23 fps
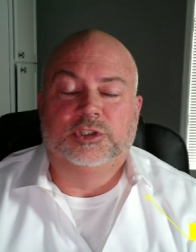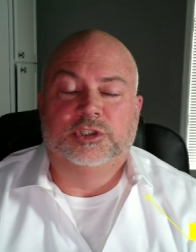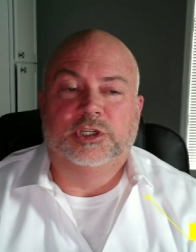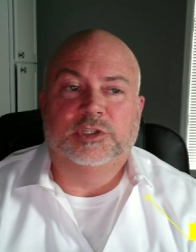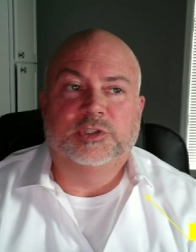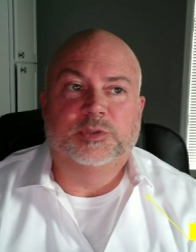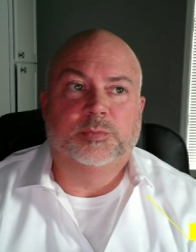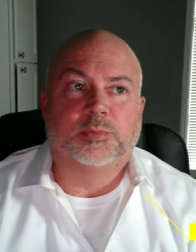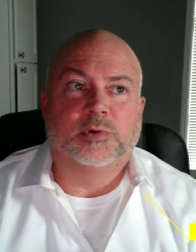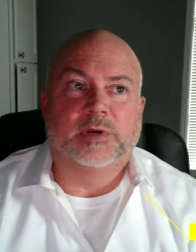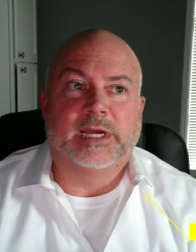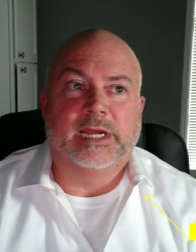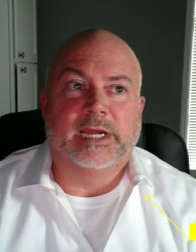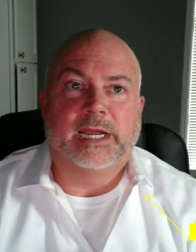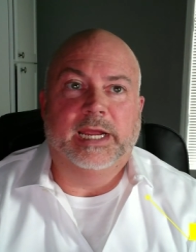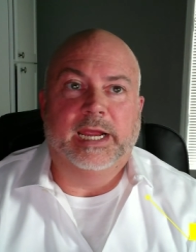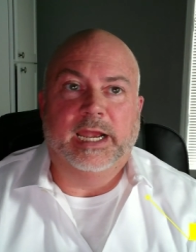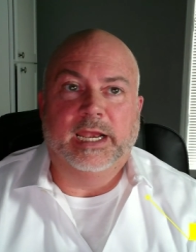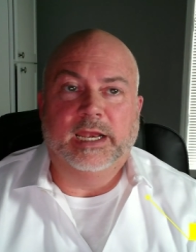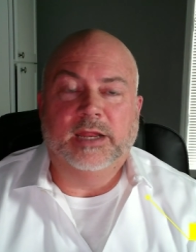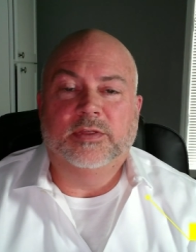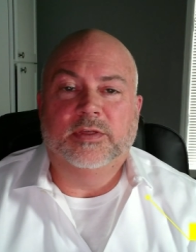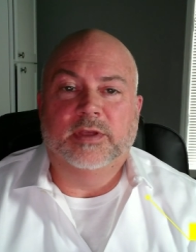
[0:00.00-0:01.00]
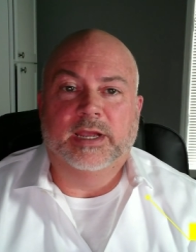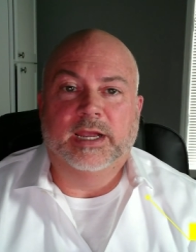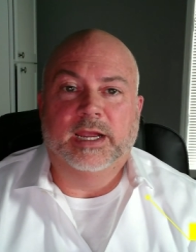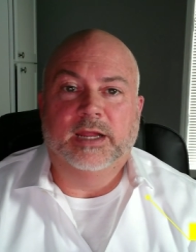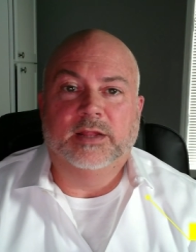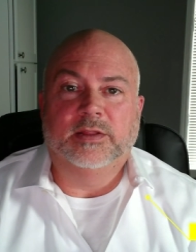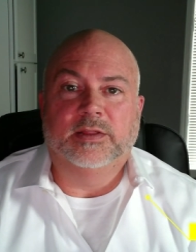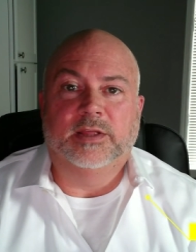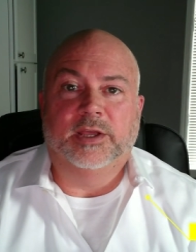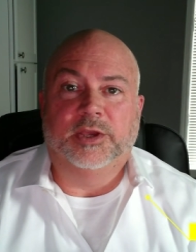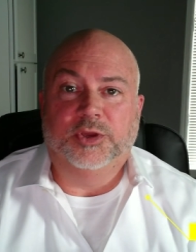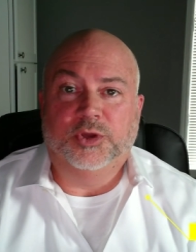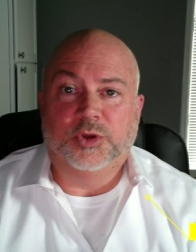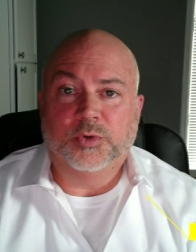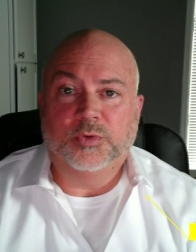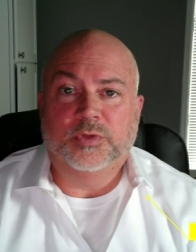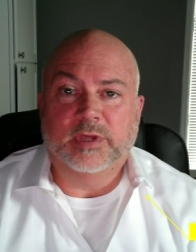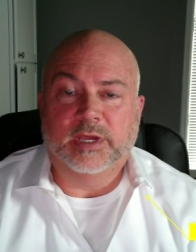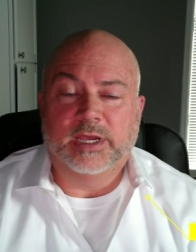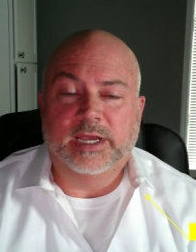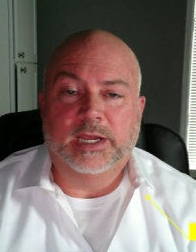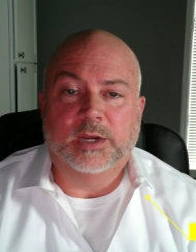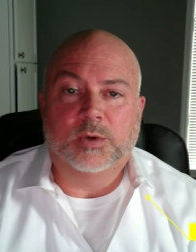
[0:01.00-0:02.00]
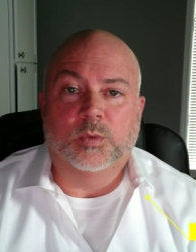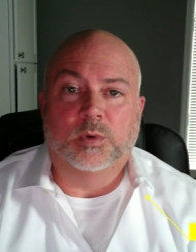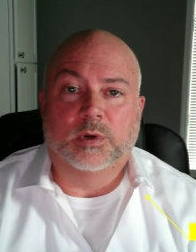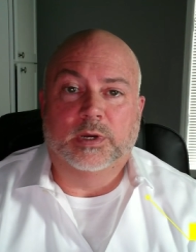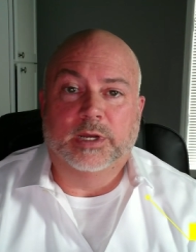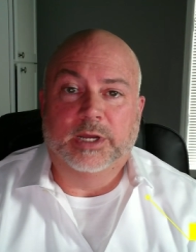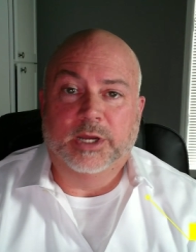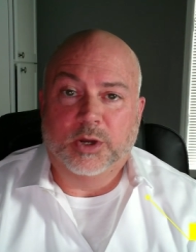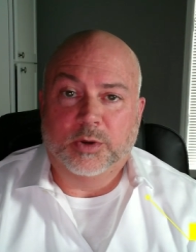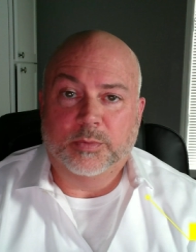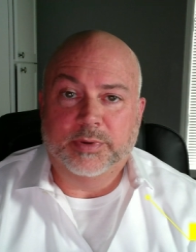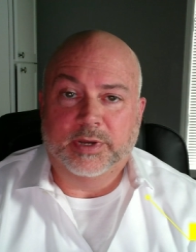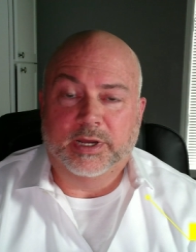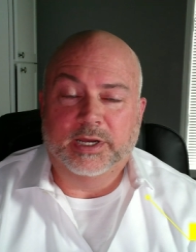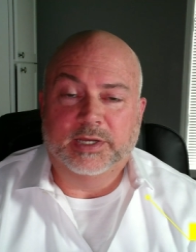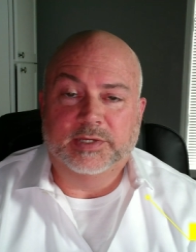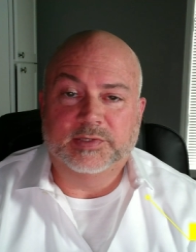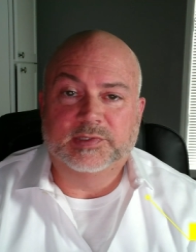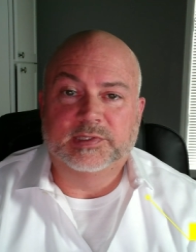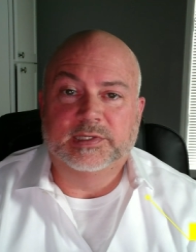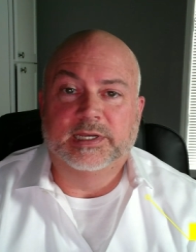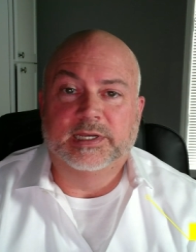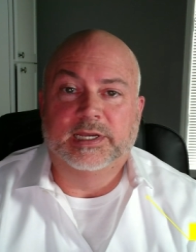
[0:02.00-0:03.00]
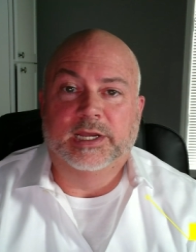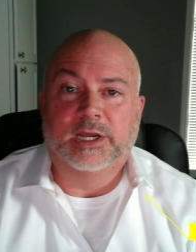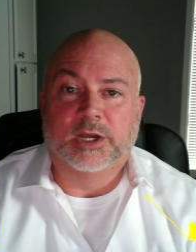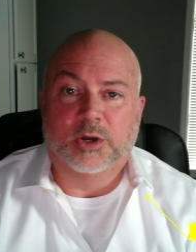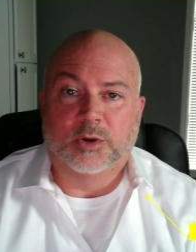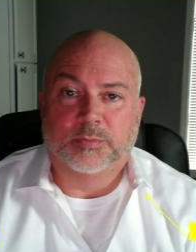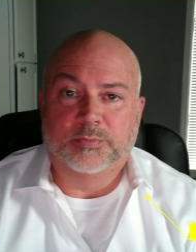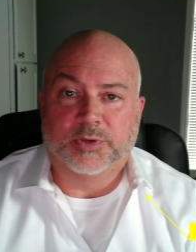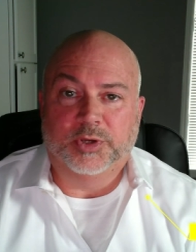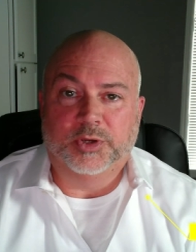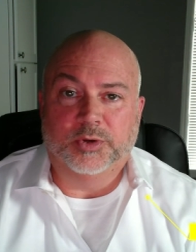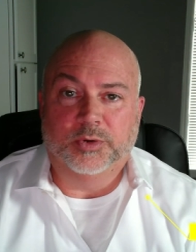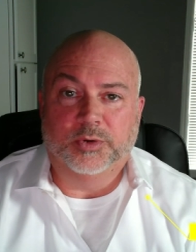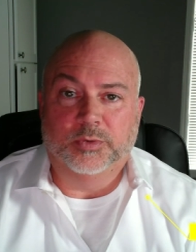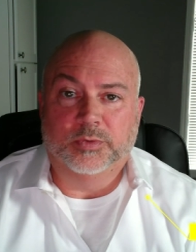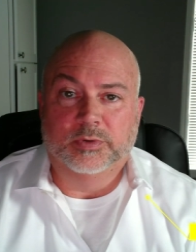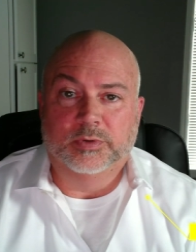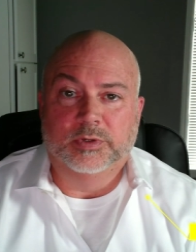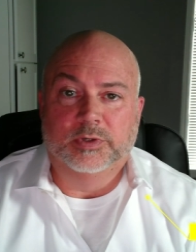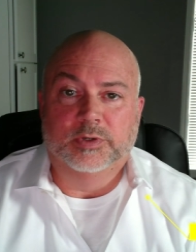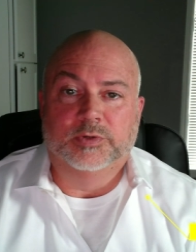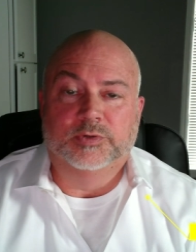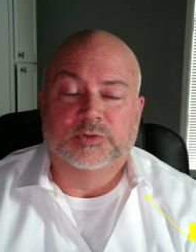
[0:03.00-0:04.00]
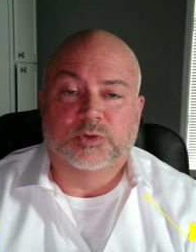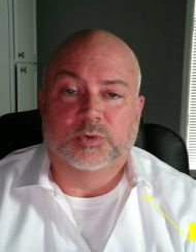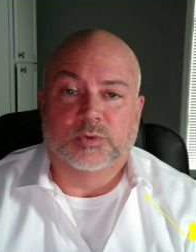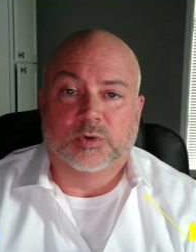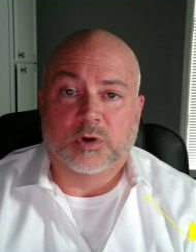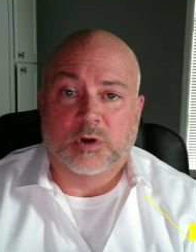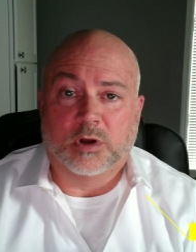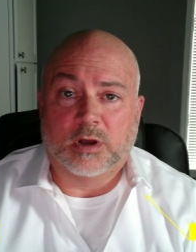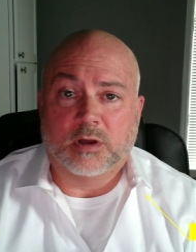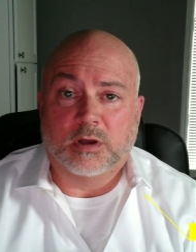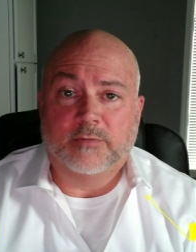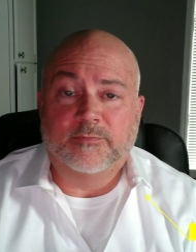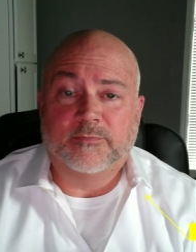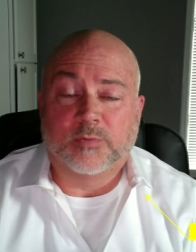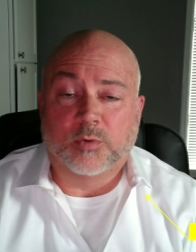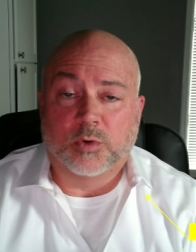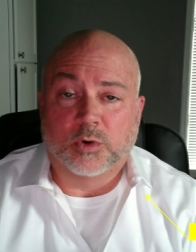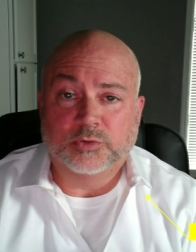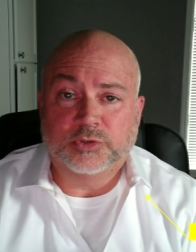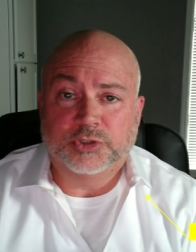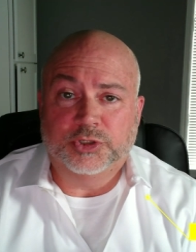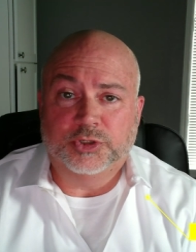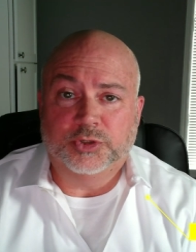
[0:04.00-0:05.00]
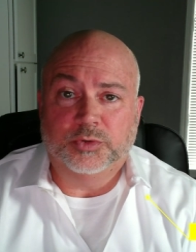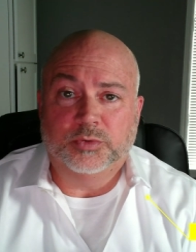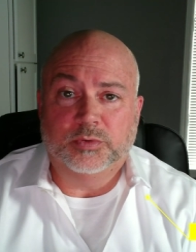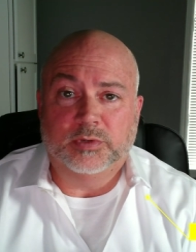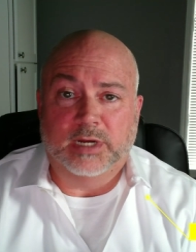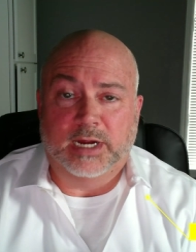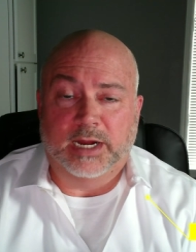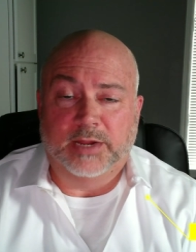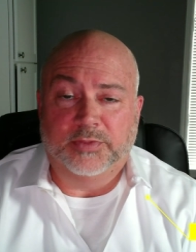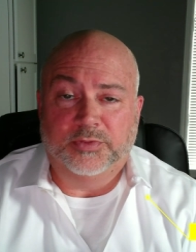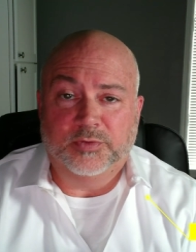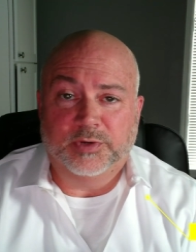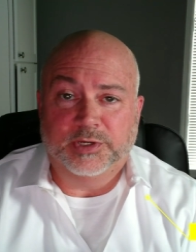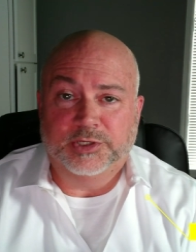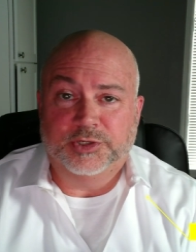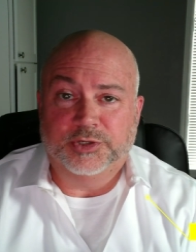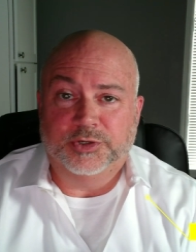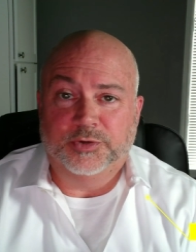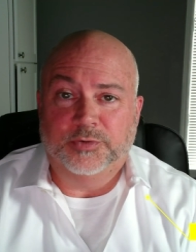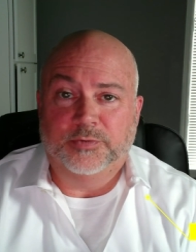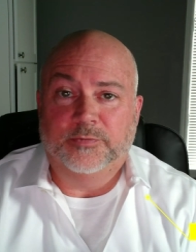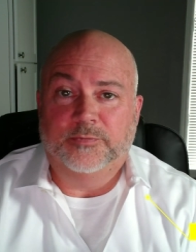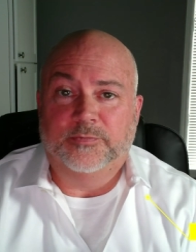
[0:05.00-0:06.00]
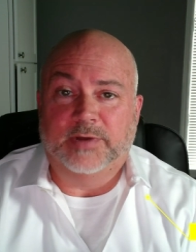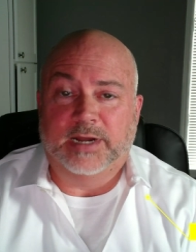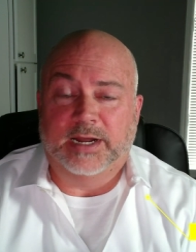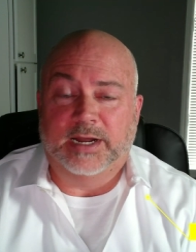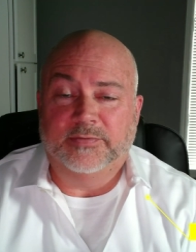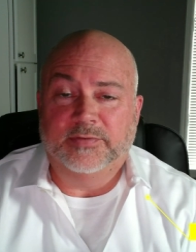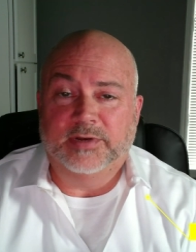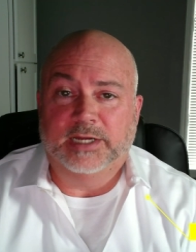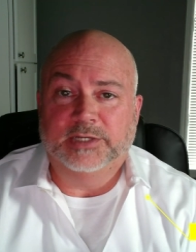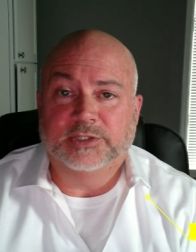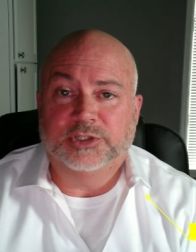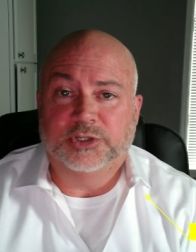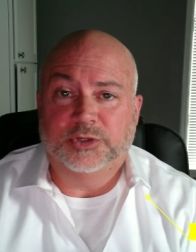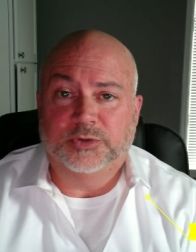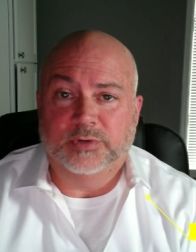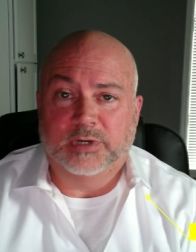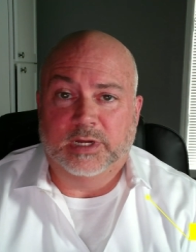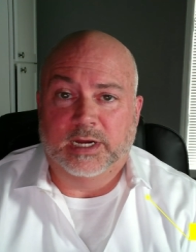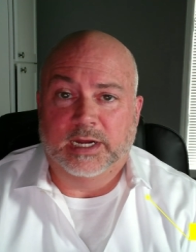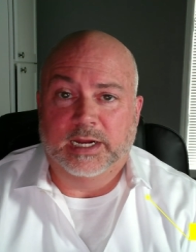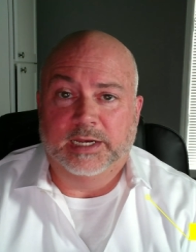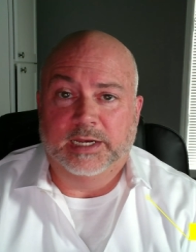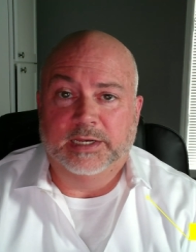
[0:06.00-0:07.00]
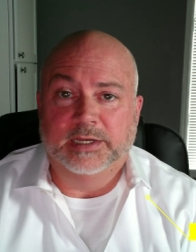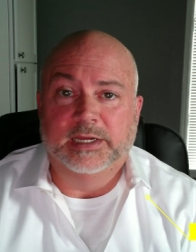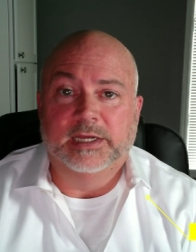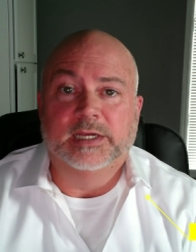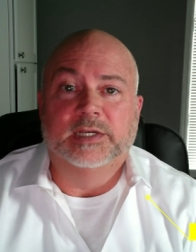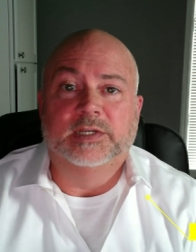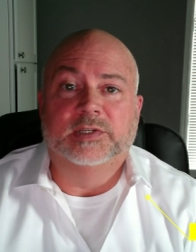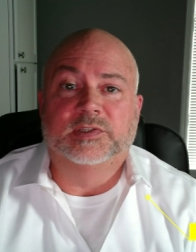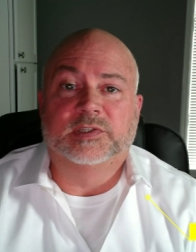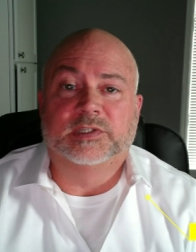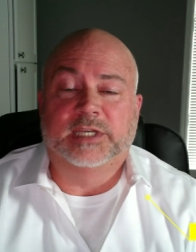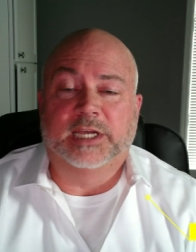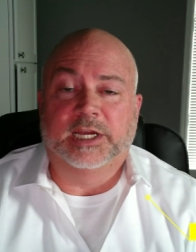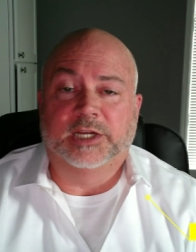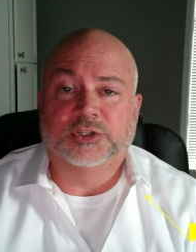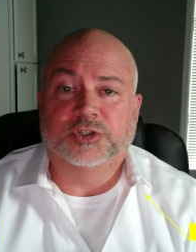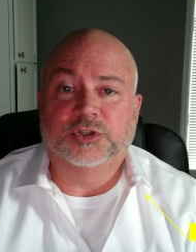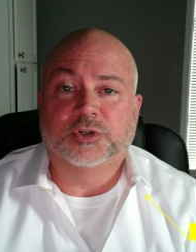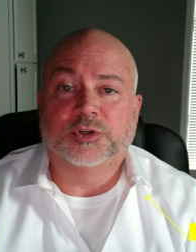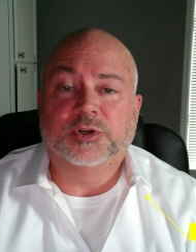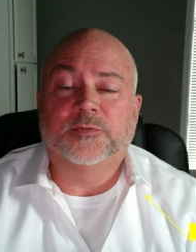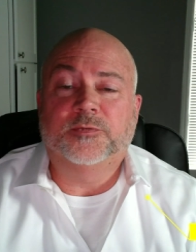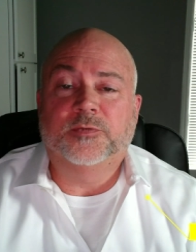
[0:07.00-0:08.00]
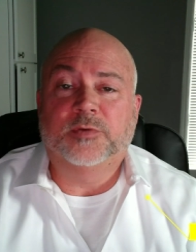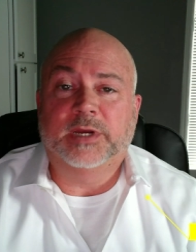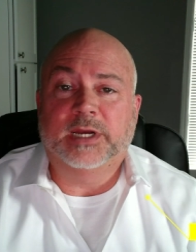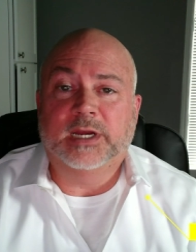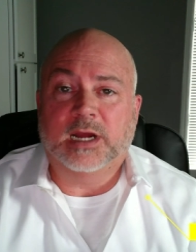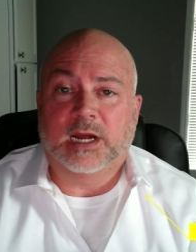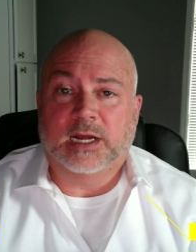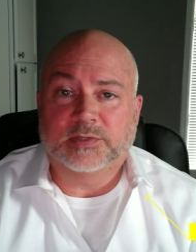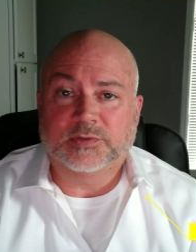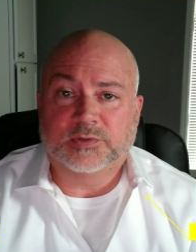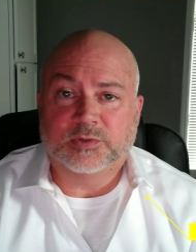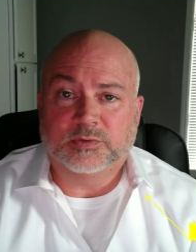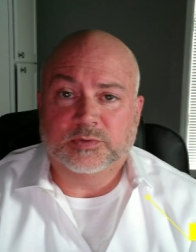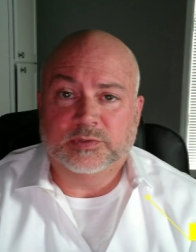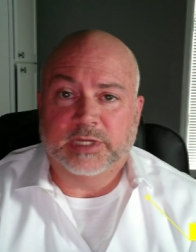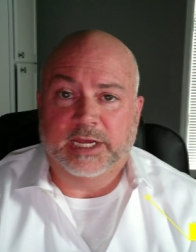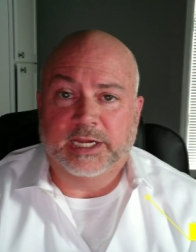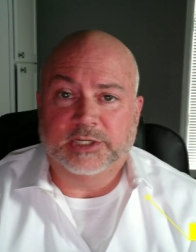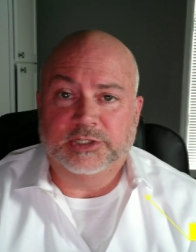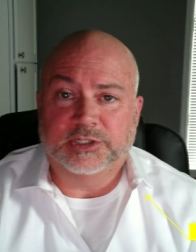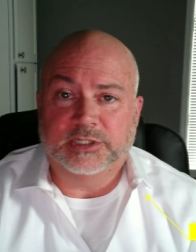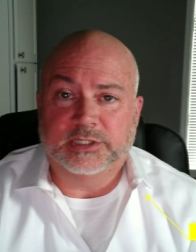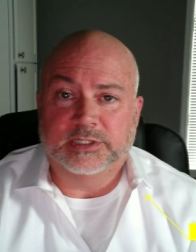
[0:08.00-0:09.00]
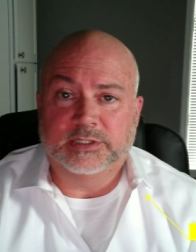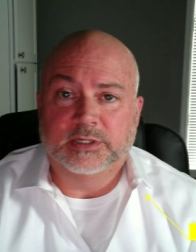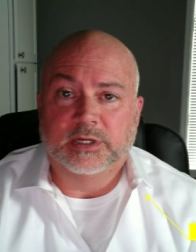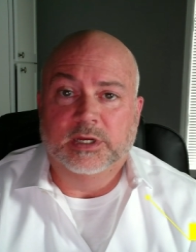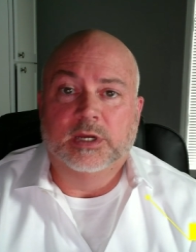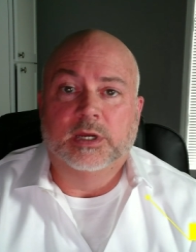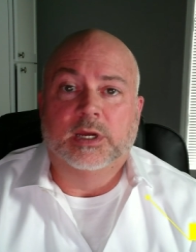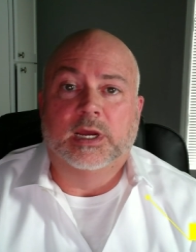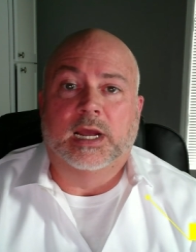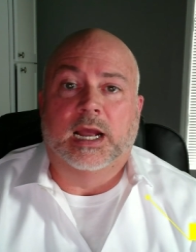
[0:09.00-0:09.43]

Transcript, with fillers: Just bring anything that you think will help us help you. So call four oh two, nine three two, five nine two nine, schedule your free consultation.